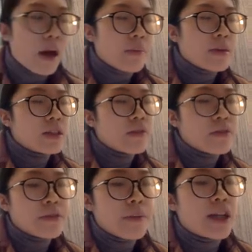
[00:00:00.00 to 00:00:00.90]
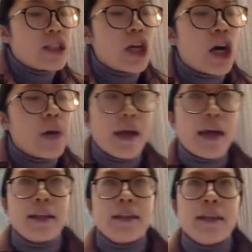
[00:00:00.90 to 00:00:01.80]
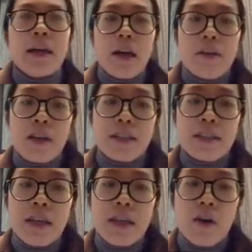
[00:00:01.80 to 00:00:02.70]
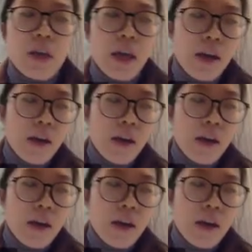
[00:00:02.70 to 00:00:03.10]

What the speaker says: I myself use PyCharm and VS Code.